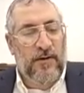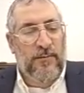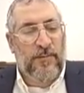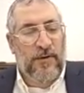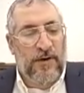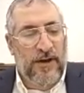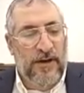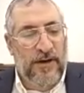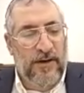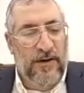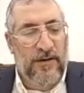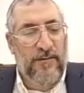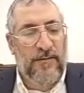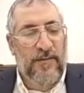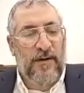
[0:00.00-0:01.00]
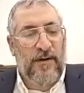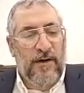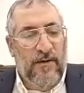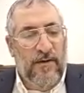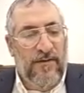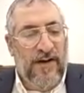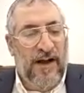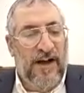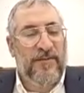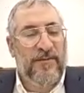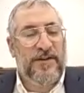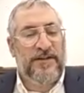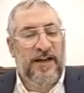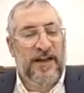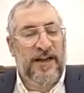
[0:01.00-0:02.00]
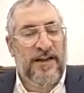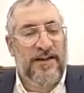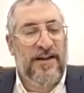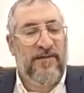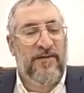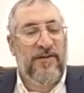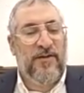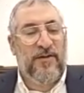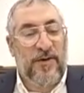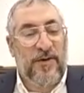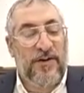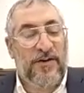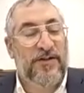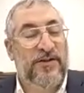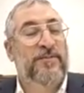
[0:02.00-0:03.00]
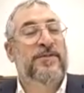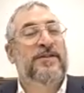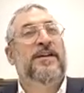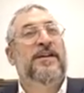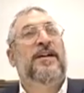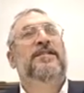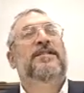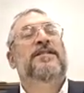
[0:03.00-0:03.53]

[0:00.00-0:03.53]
Lepurkina. Nachman said, even though the Baruch Shalom says